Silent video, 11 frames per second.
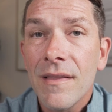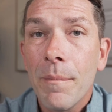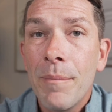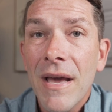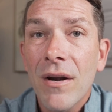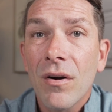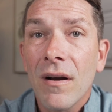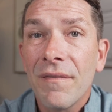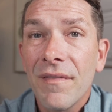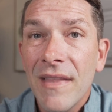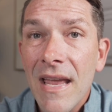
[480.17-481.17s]
the better
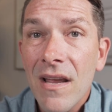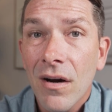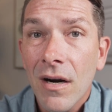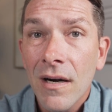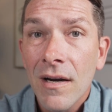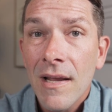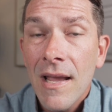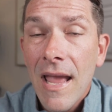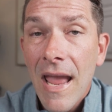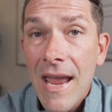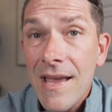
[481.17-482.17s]
off they are.
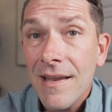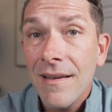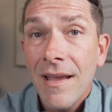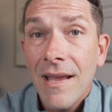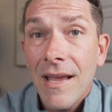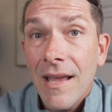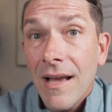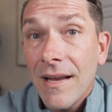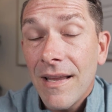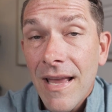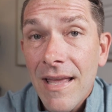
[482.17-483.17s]
And
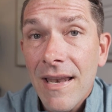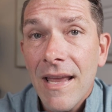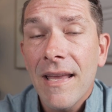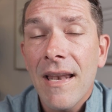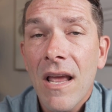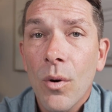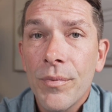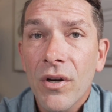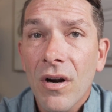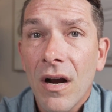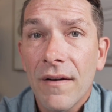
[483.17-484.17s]
again, it can help
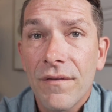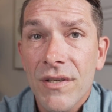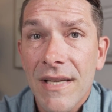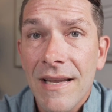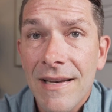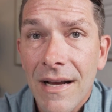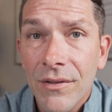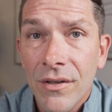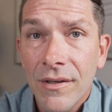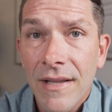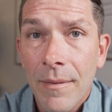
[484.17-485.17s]
your offer stand out
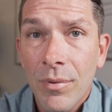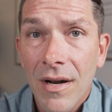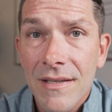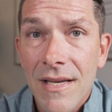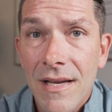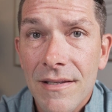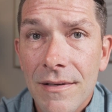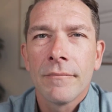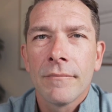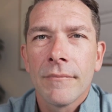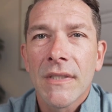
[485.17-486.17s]
during that process.
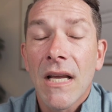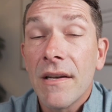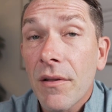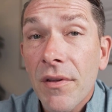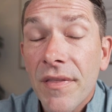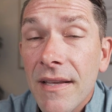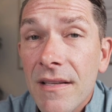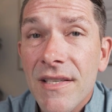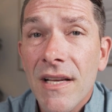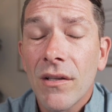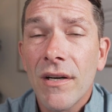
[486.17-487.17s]
Another thing the
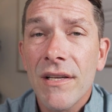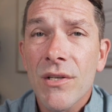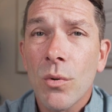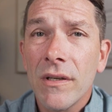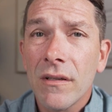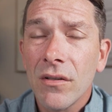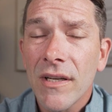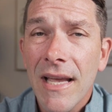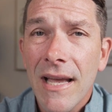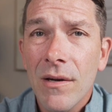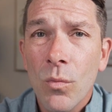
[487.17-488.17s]
seller is going to look
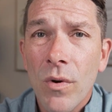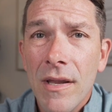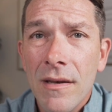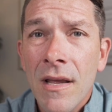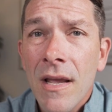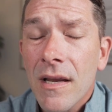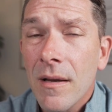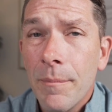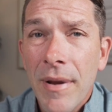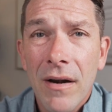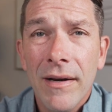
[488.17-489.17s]
at when
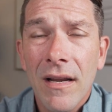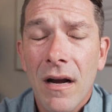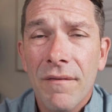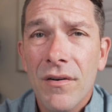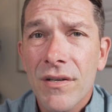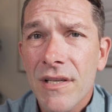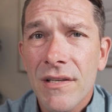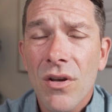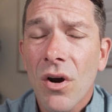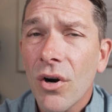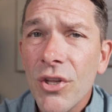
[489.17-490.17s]
comparing offers
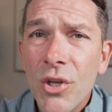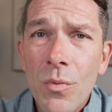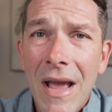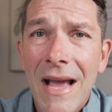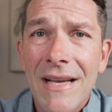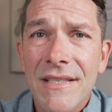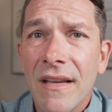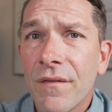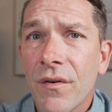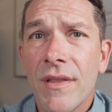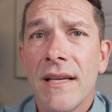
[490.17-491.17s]
is, are you asking
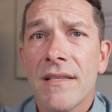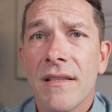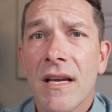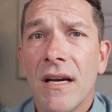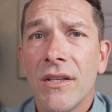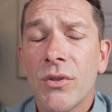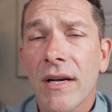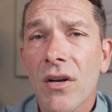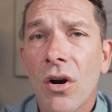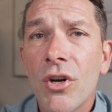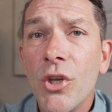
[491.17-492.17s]
for things in the
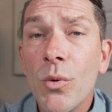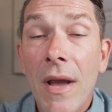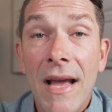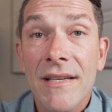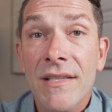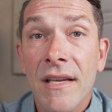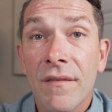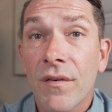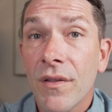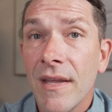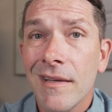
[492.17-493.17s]
contract? Are you asking
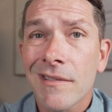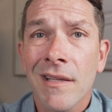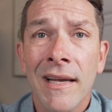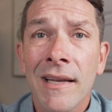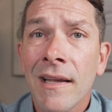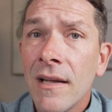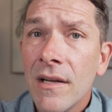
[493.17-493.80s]
for things like